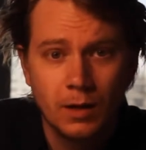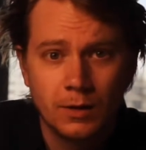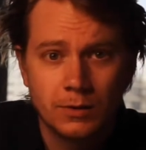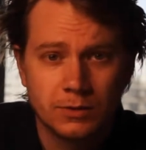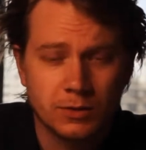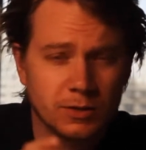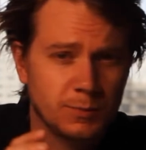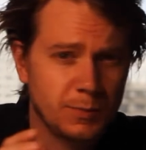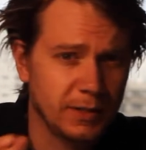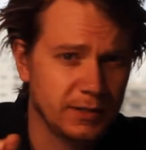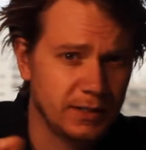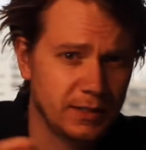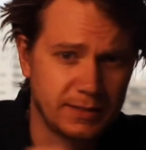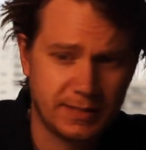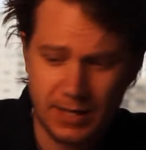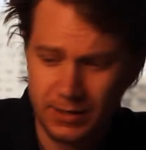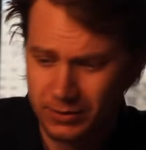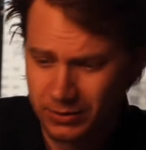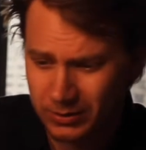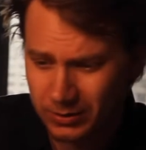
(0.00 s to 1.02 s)
So let's break that
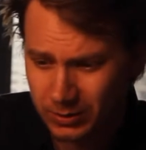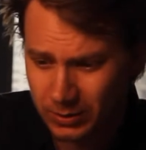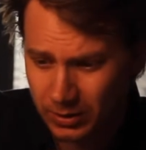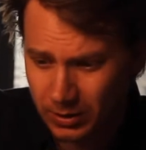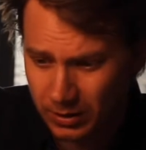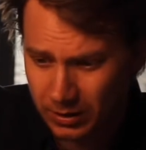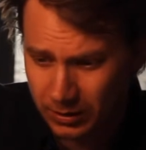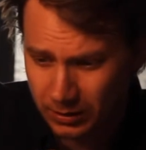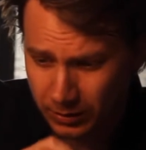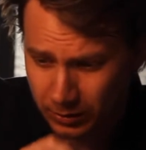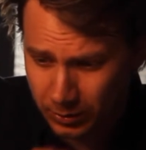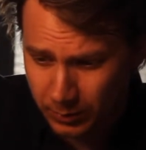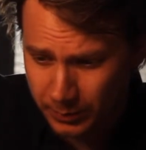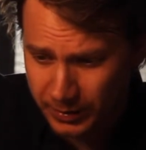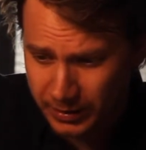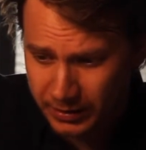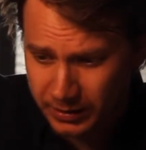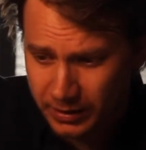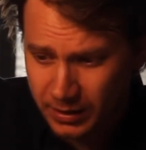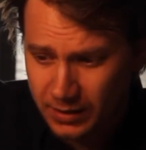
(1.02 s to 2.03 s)
down a little
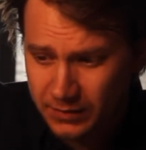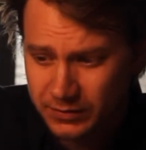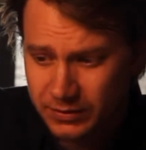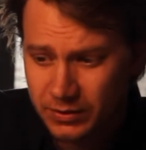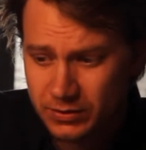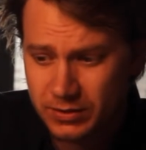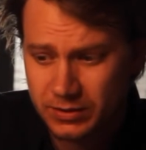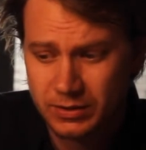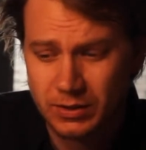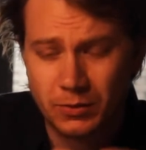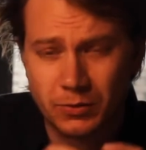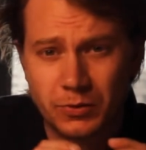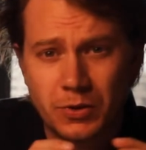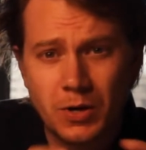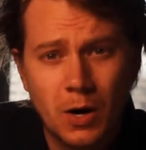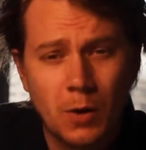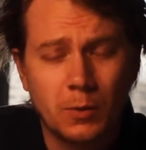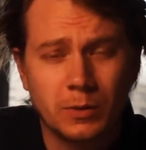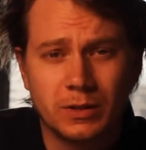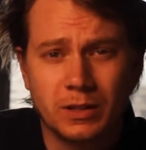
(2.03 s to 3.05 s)
bit. For those that don't
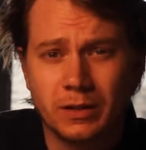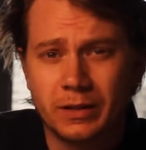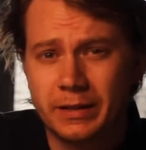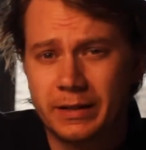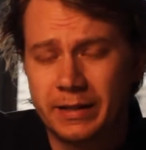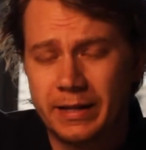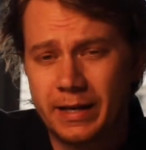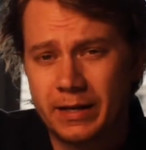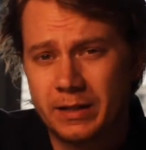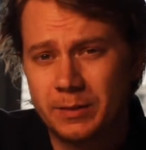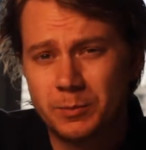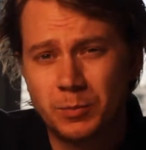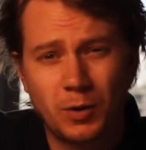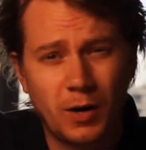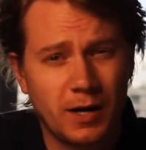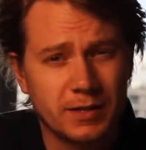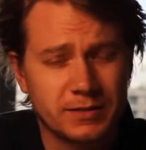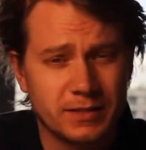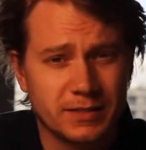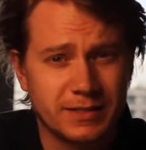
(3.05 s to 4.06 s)
know what the Lincoln County
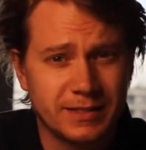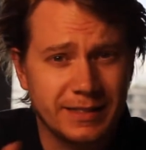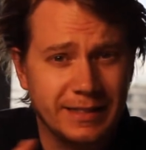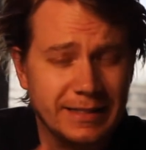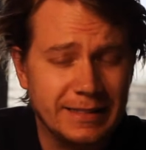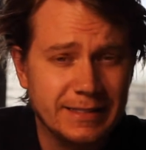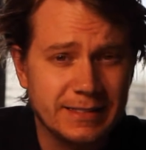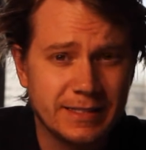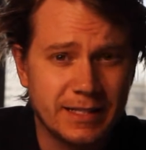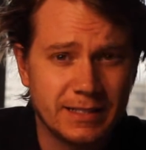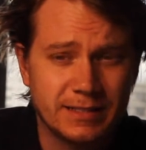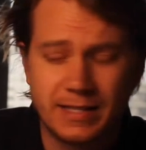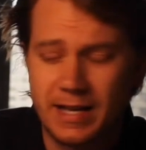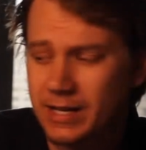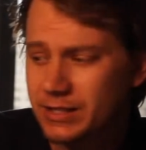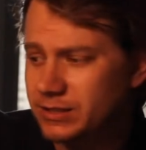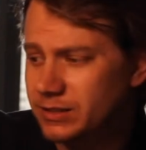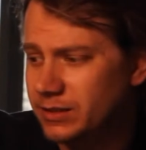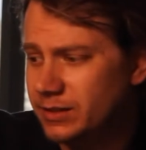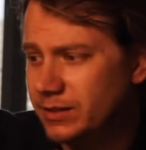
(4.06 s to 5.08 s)
process is, that's
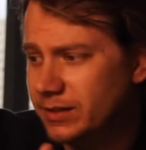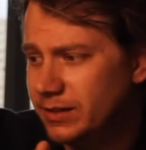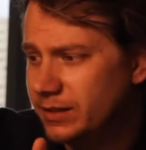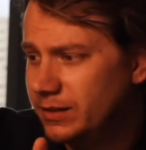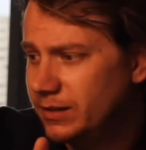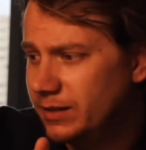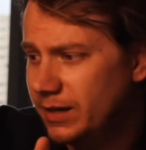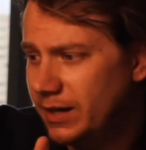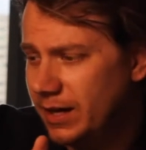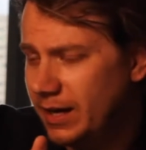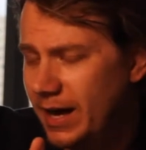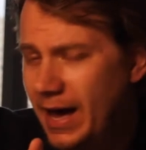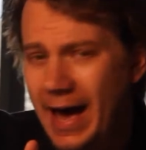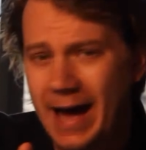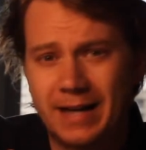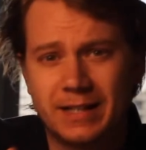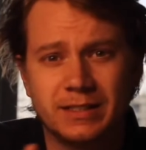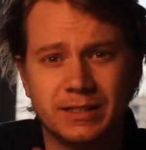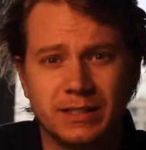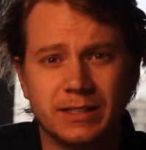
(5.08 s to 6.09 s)
actually the
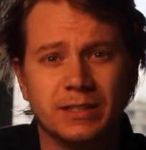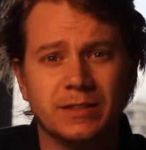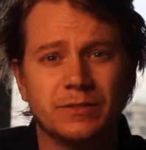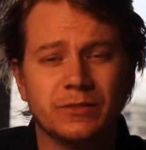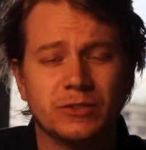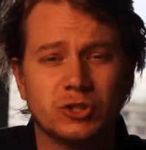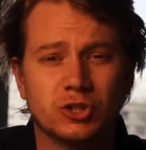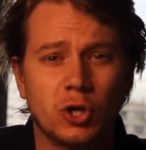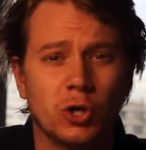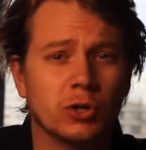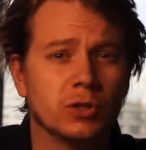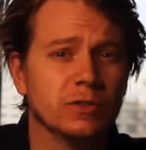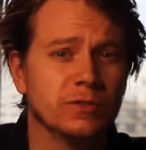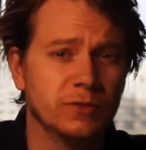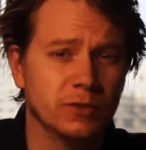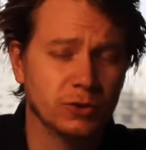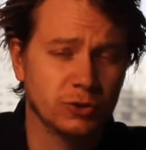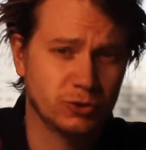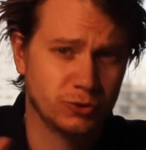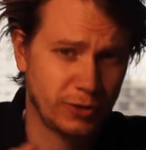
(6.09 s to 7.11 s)
act of charcoal
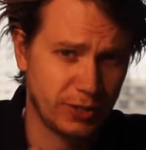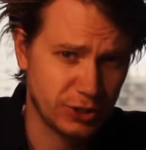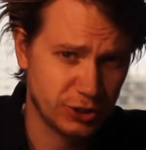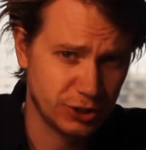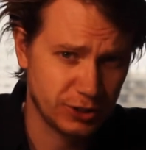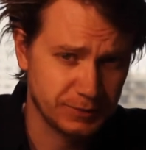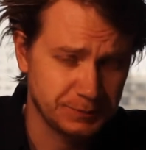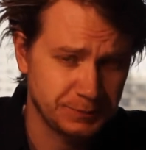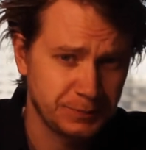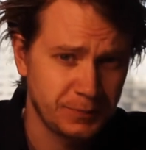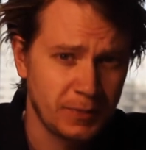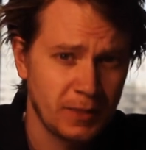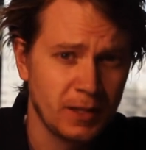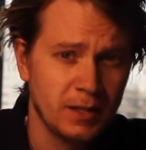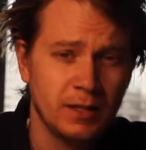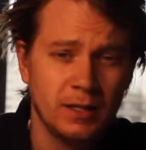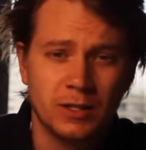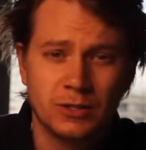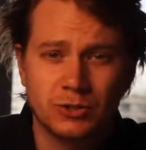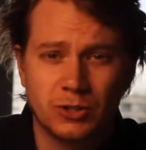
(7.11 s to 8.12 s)
filtration.
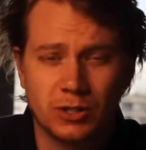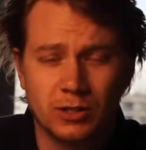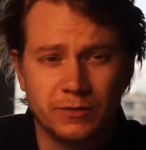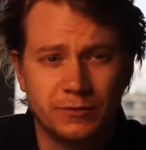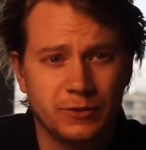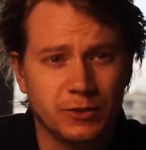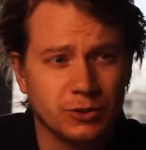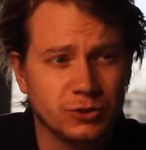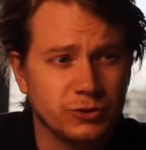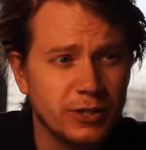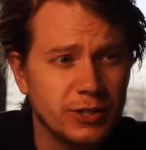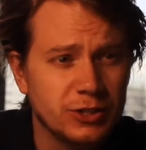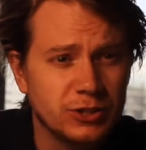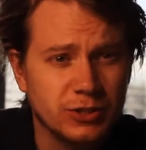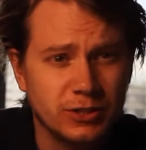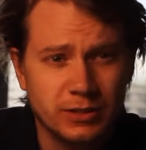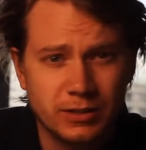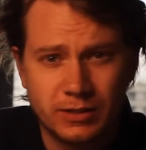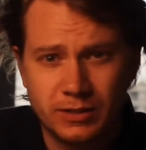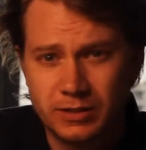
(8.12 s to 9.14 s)
Charcoal
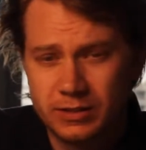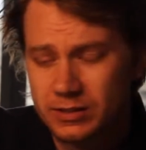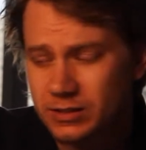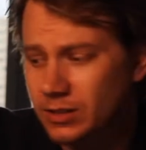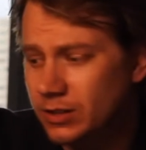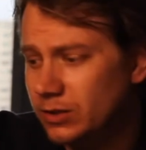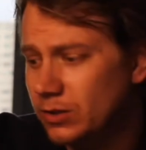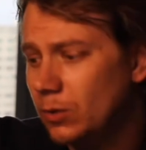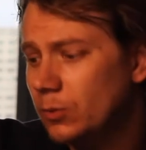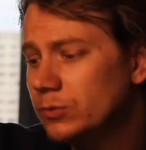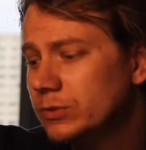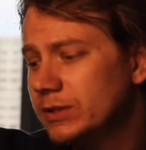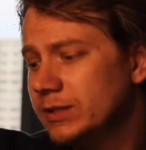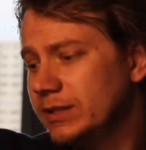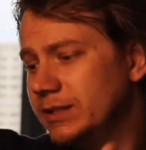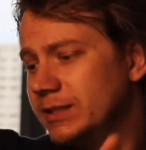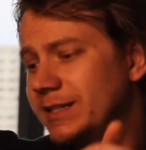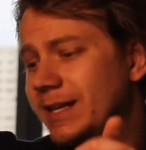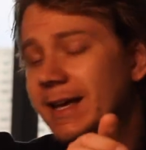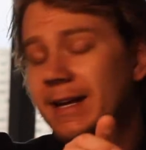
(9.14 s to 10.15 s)
filtration is done only
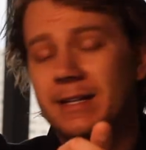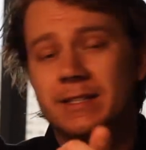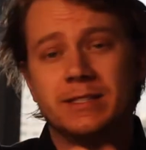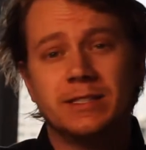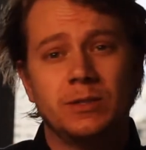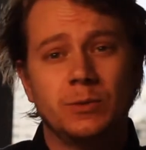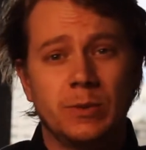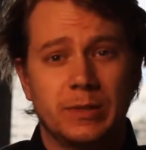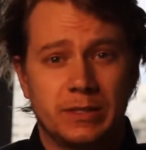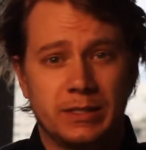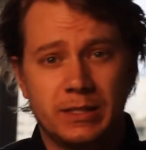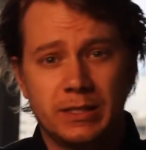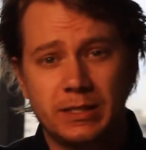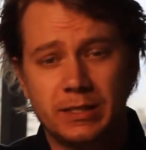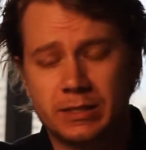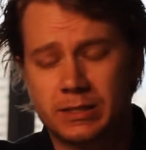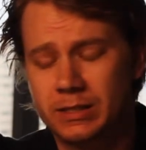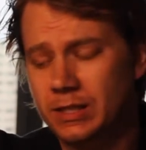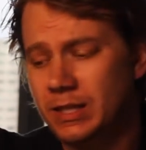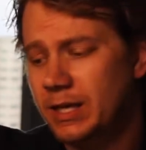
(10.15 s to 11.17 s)
in Tennessee
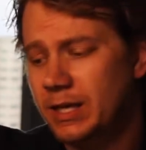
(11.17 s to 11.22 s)
whiskeys,